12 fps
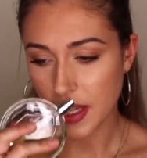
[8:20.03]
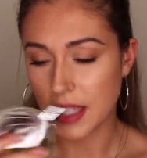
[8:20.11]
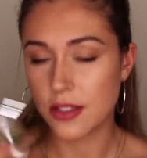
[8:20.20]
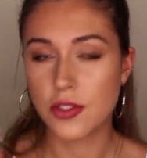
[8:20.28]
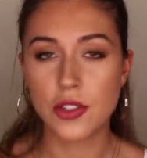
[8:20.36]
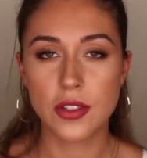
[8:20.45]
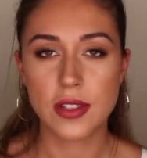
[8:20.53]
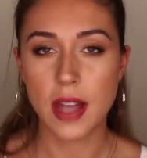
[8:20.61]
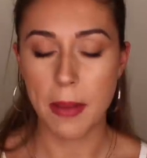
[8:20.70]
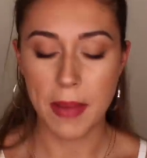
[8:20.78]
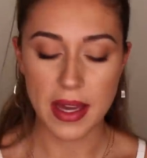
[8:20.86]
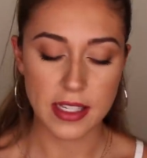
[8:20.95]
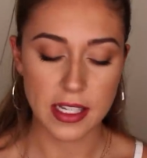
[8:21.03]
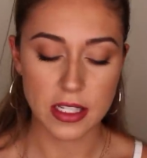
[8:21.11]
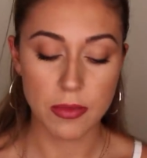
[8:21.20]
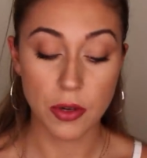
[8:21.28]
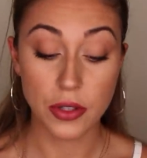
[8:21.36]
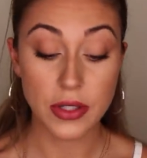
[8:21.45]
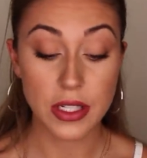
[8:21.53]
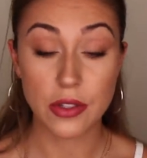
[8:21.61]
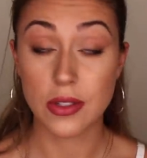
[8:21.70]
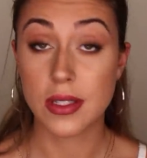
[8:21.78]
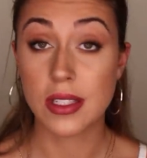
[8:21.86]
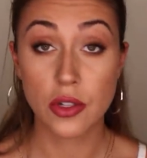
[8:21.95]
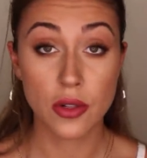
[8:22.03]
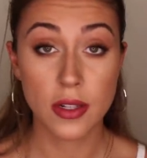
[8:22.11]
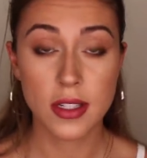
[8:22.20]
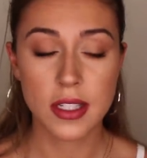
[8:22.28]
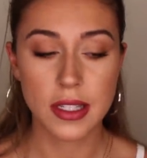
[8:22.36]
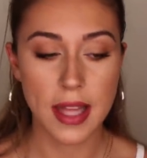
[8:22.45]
It's just amazing. It's mostly just citrus,